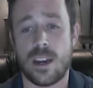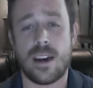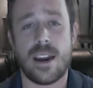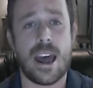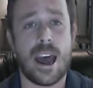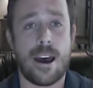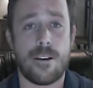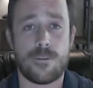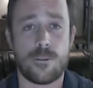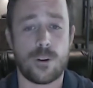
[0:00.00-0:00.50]
in
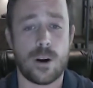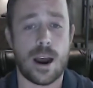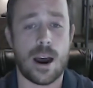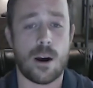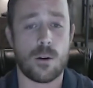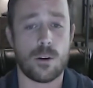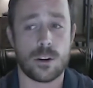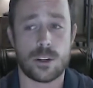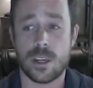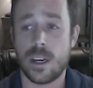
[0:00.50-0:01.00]
after
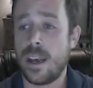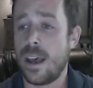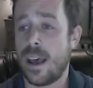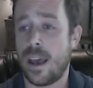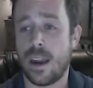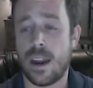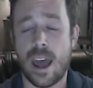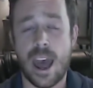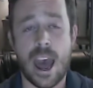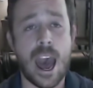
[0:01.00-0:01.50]
hours.
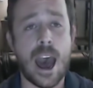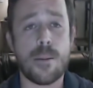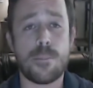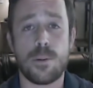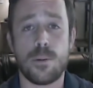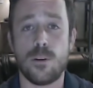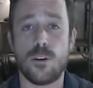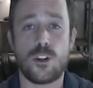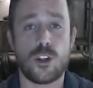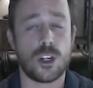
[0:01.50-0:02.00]
And
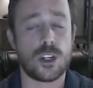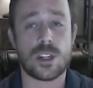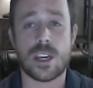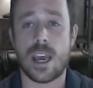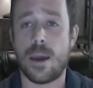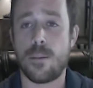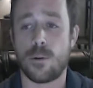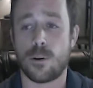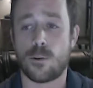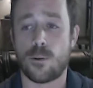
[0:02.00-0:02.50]
Apple just
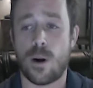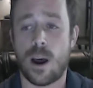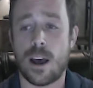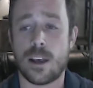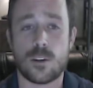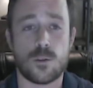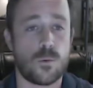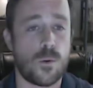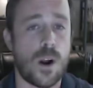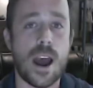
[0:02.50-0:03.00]
came
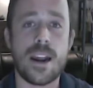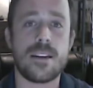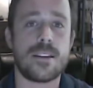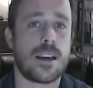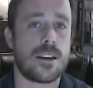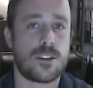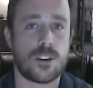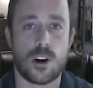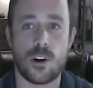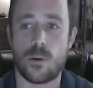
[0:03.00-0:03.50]
across right as
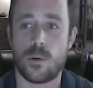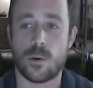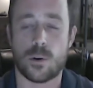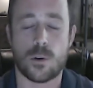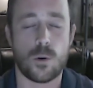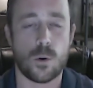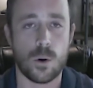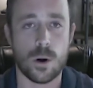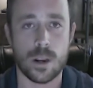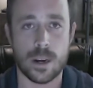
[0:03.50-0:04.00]
I started
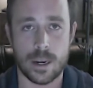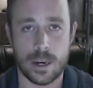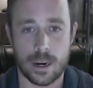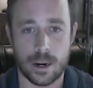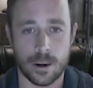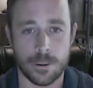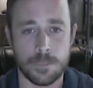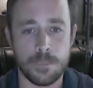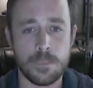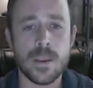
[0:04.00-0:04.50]
recording
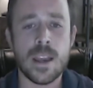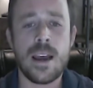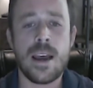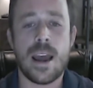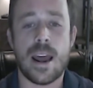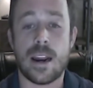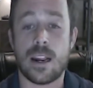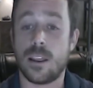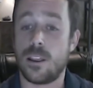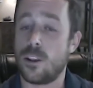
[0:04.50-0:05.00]
here,
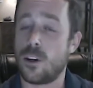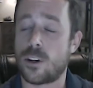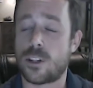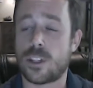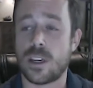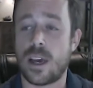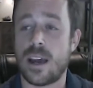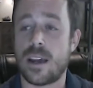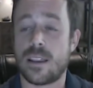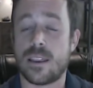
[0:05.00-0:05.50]
and it
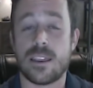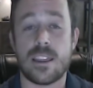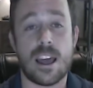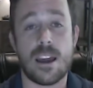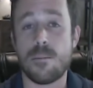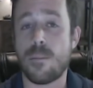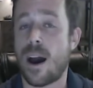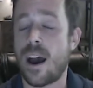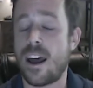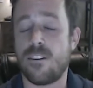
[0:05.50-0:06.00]
looks like
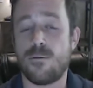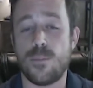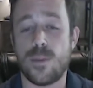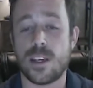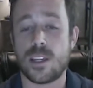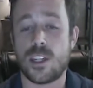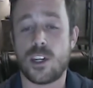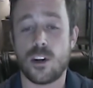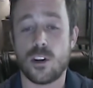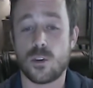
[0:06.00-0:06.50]
they might have
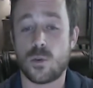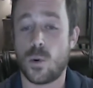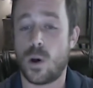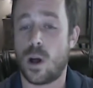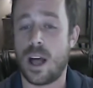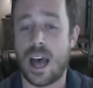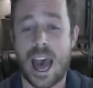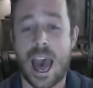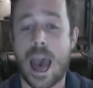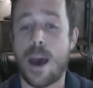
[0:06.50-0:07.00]
missed here as
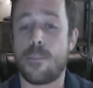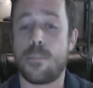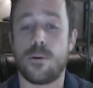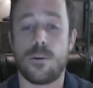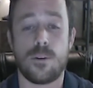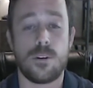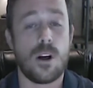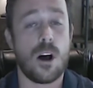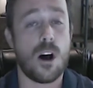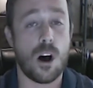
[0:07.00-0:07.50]
well.
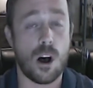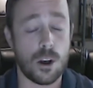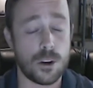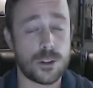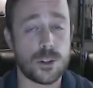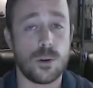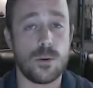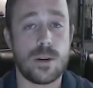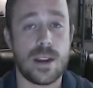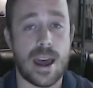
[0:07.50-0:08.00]
Apple
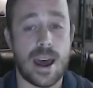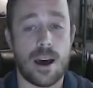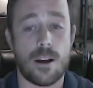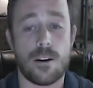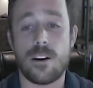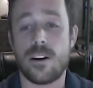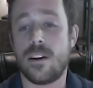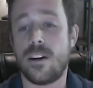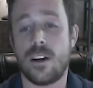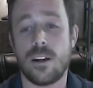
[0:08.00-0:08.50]
also
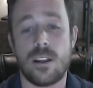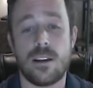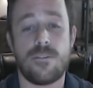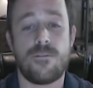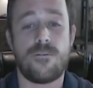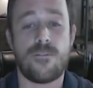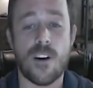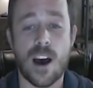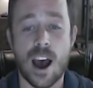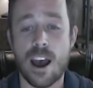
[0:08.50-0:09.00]
down nearly
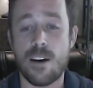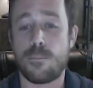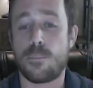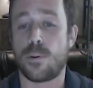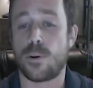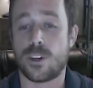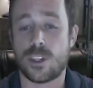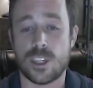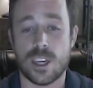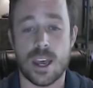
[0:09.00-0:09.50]

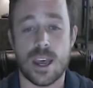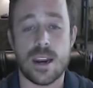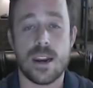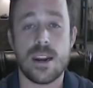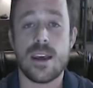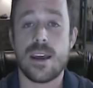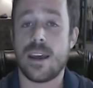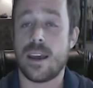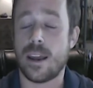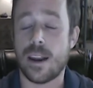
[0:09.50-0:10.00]
5%
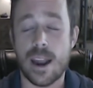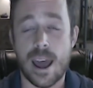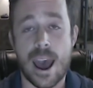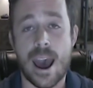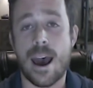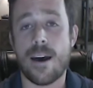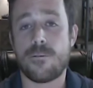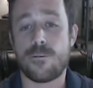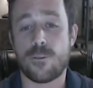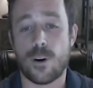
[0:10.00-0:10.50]
in
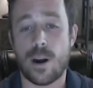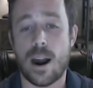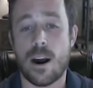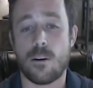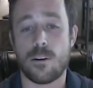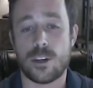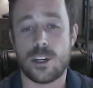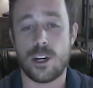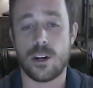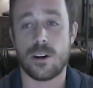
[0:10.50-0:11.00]
after
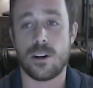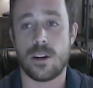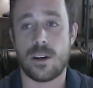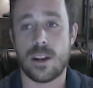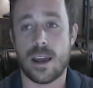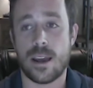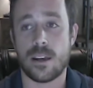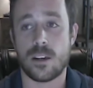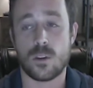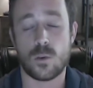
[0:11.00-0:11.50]
hours here
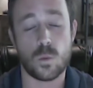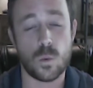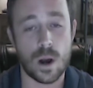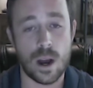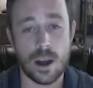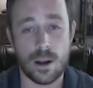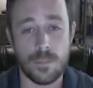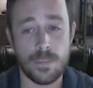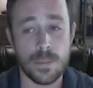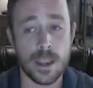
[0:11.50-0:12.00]
today as
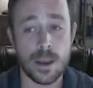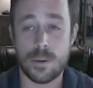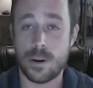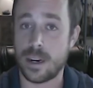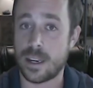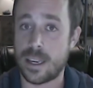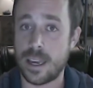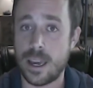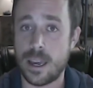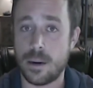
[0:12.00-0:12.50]
well. But
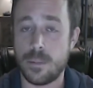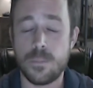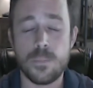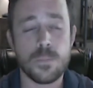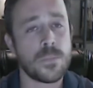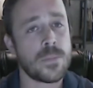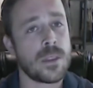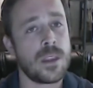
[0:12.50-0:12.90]
again,